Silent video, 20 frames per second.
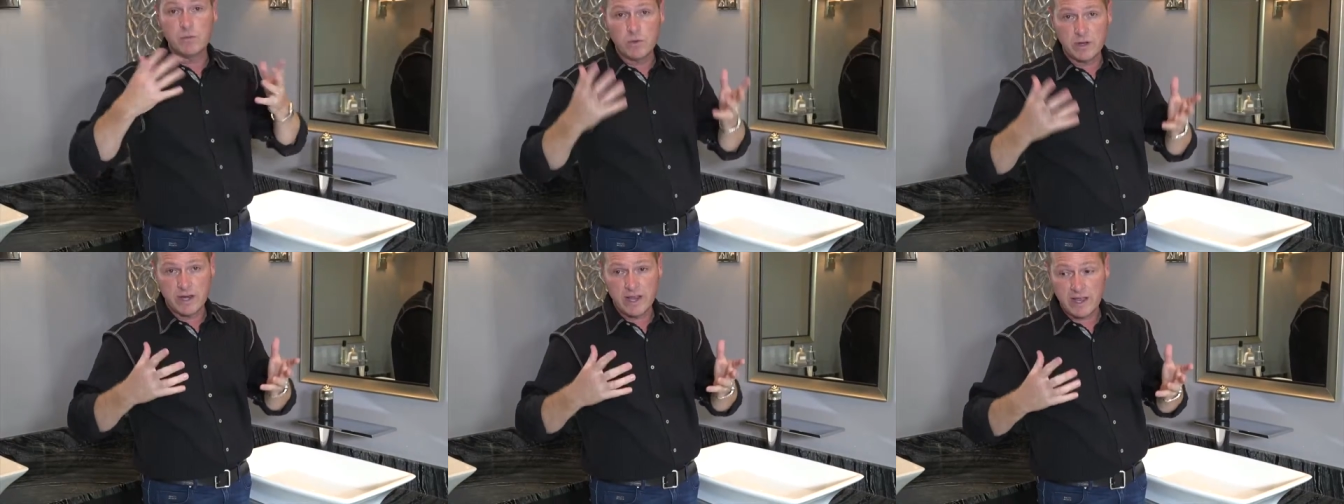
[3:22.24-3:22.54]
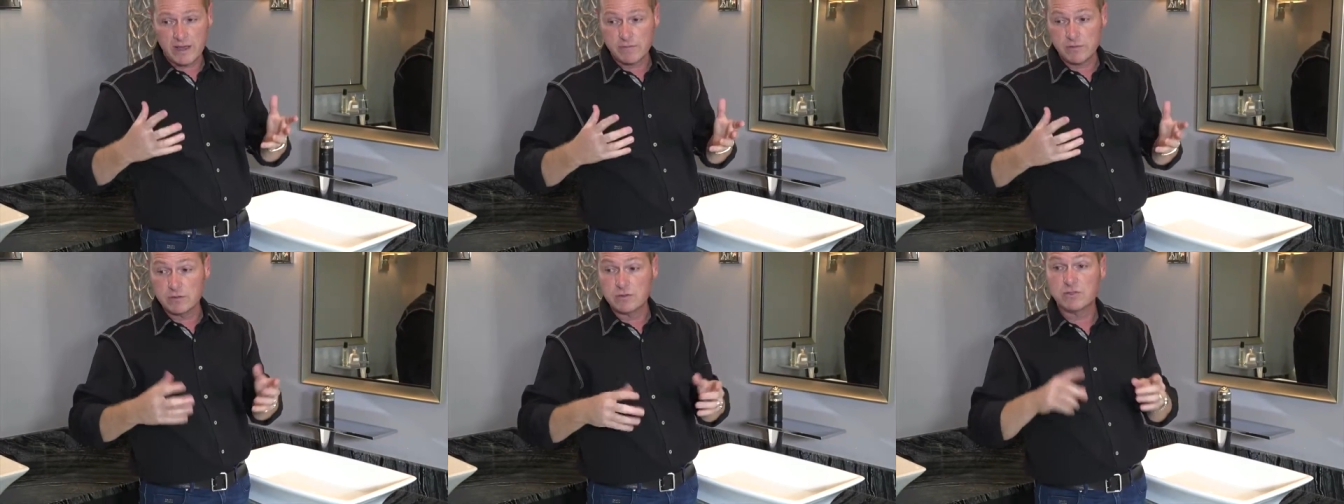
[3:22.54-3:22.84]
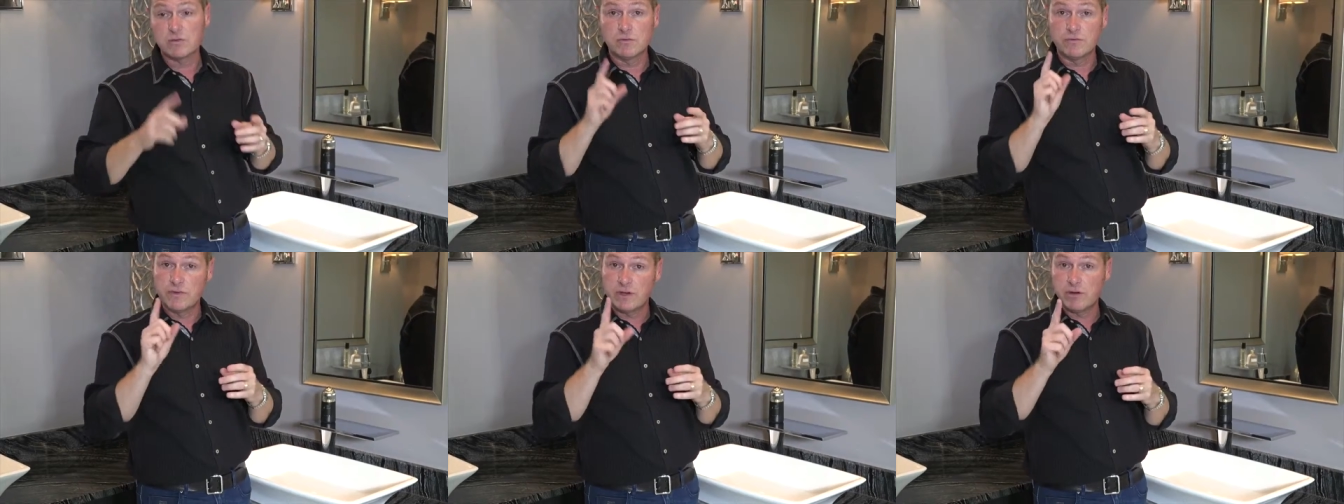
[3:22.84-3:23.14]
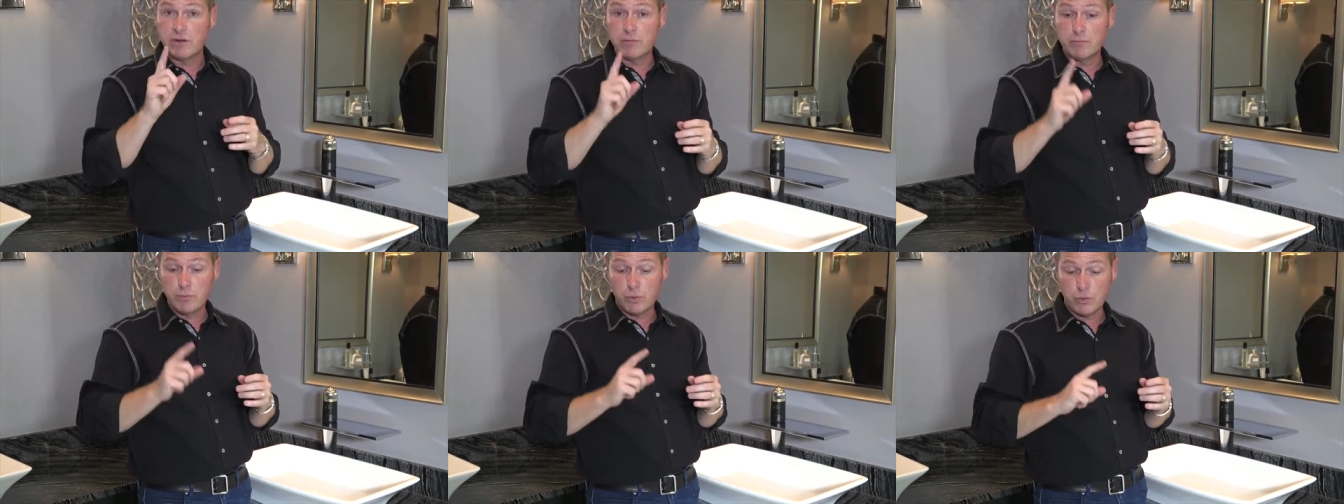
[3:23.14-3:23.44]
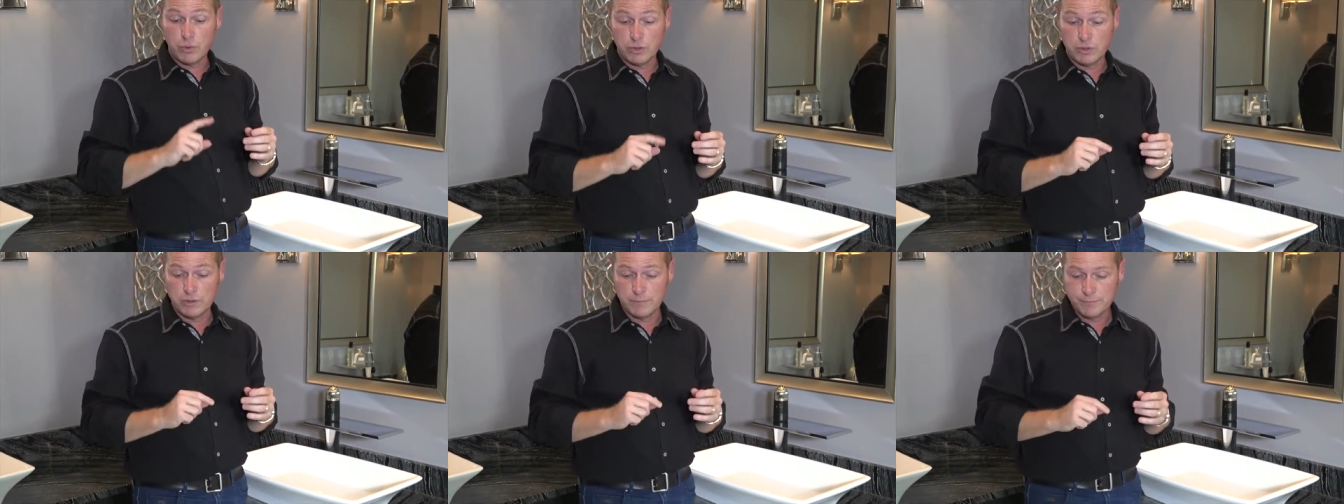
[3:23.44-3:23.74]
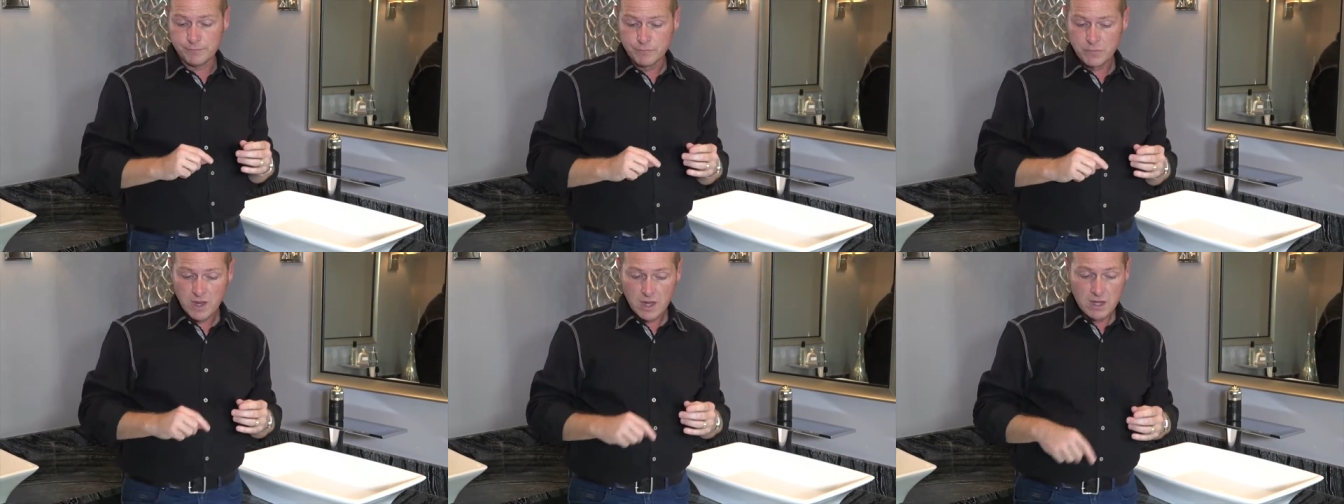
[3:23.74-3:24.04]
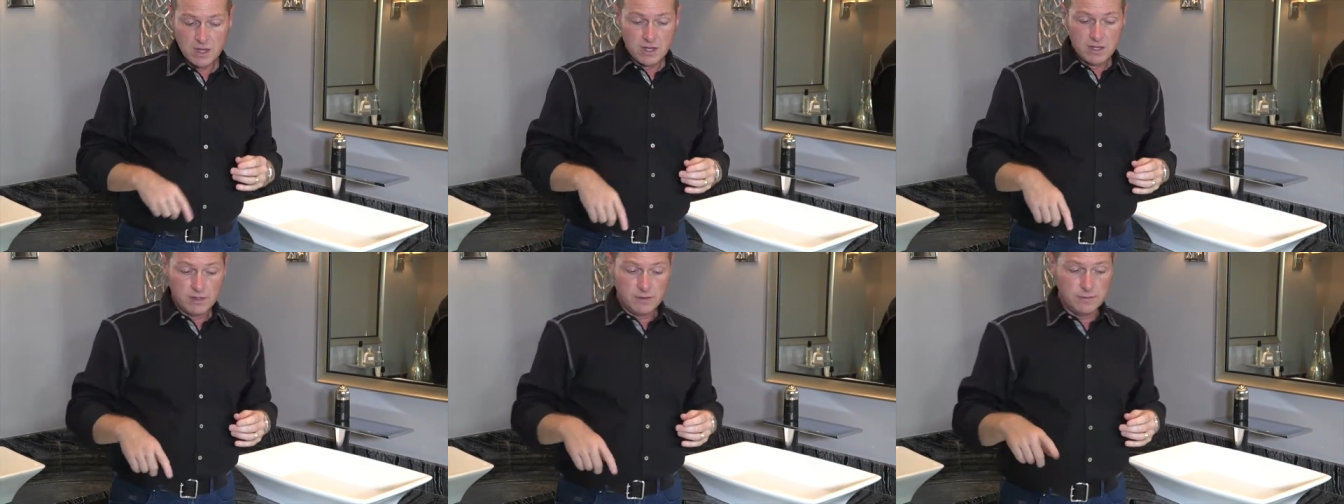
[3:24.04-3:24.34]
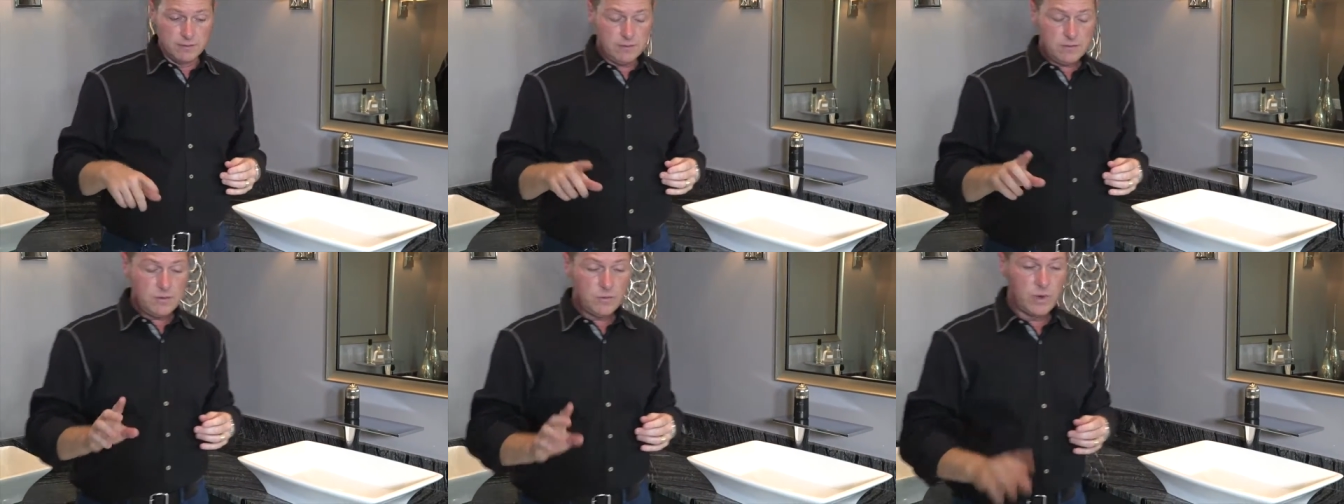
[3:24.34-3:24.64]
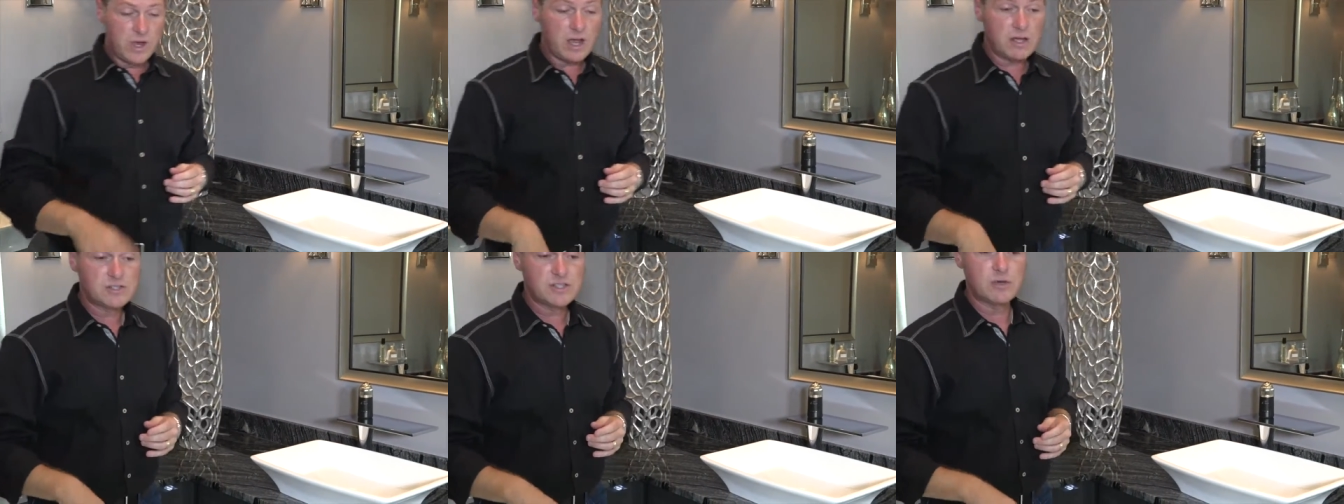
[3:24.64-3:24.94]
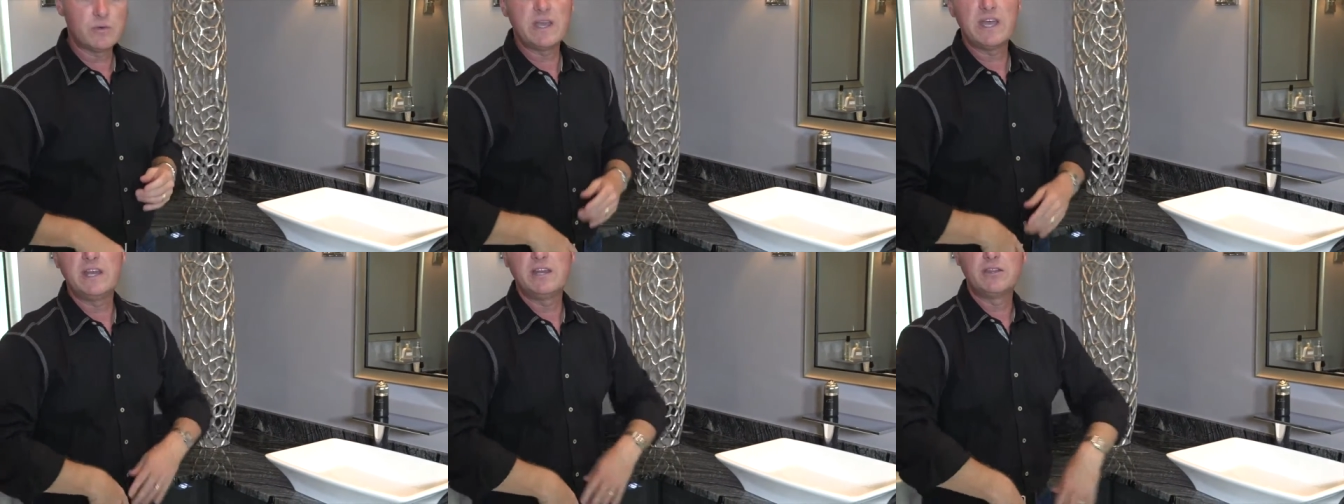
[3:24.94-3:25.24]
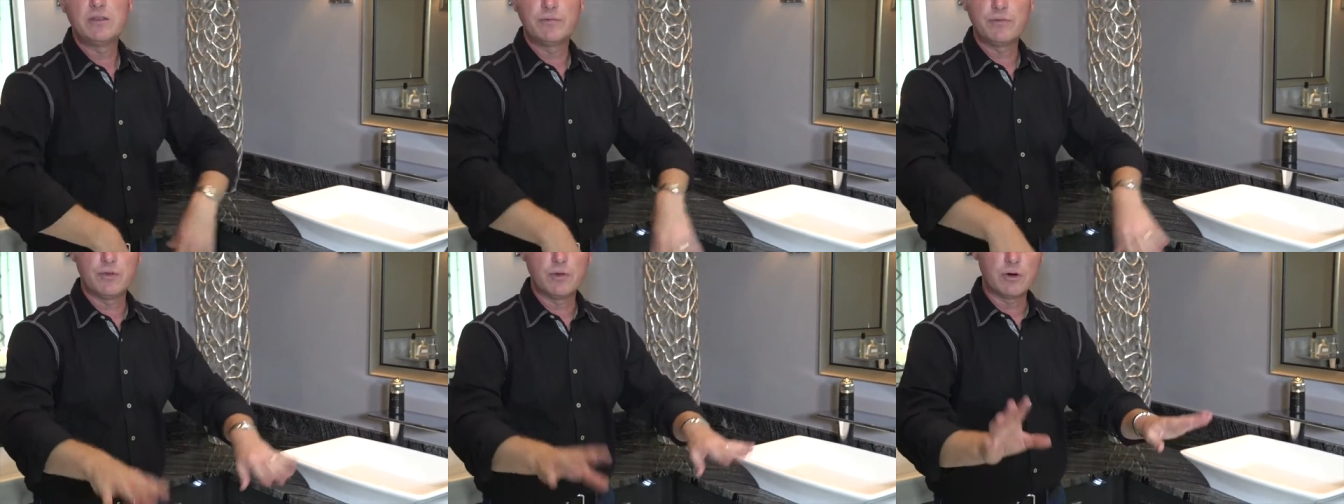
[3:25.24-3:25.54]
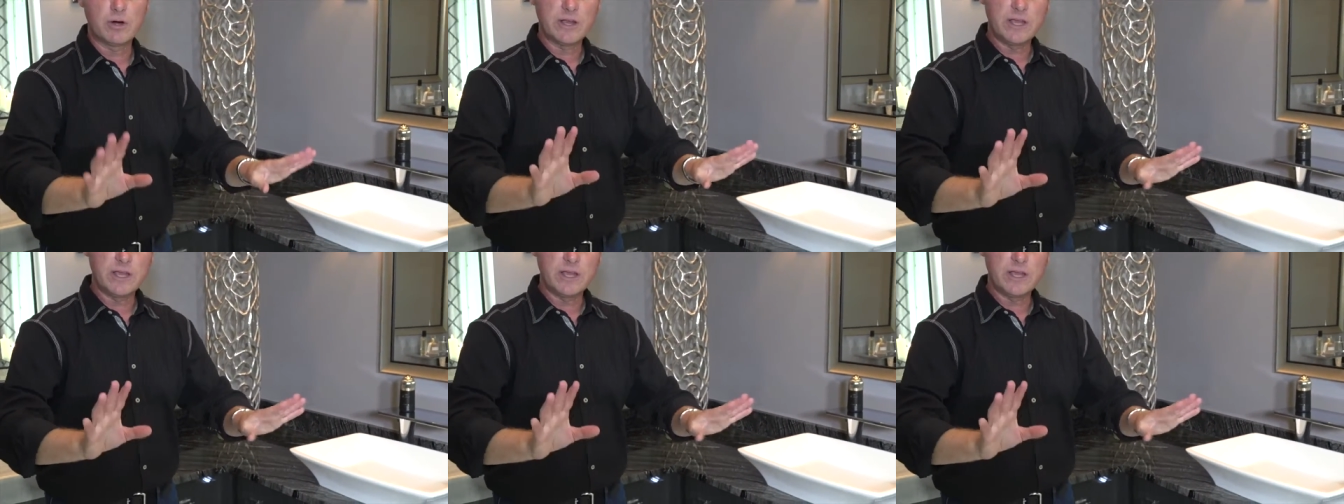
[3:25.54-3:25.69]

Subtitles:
what have you. So very important. We also heated the floor